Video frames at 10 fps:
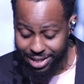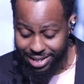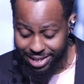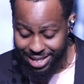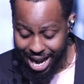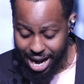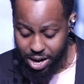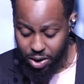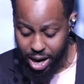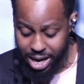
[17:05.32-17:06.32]
this
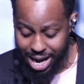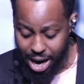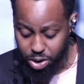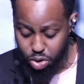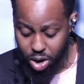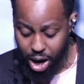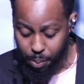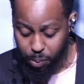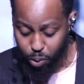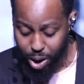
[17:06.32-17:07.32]
desire, and now you got
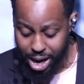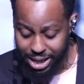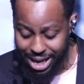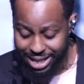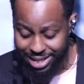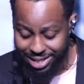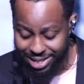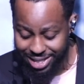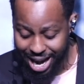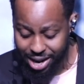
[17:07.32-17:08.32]
to pray that this
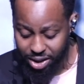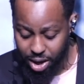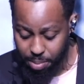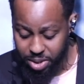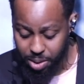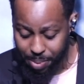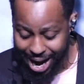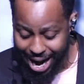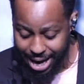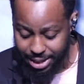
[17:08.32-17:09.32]
desire comes to
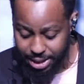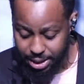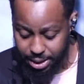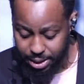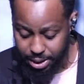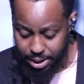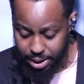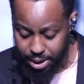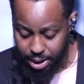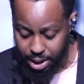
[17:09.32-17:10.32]
pass.
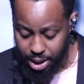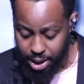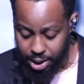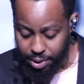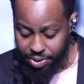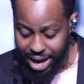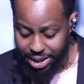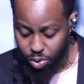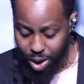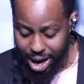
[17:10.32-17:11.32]

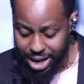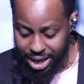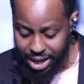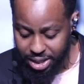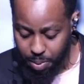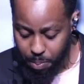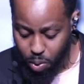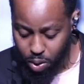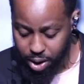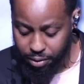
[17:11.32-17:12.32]
That's why it is
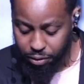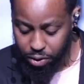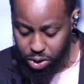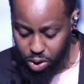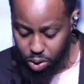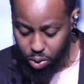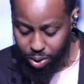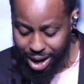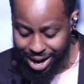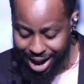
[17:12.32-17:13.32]
important for
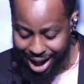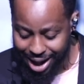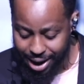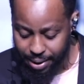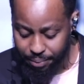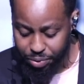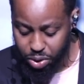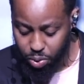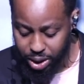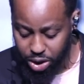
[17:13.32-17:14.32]
you and I
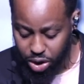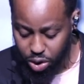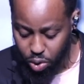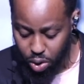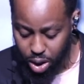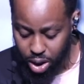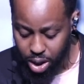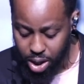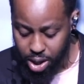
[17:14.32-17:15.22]
to ensure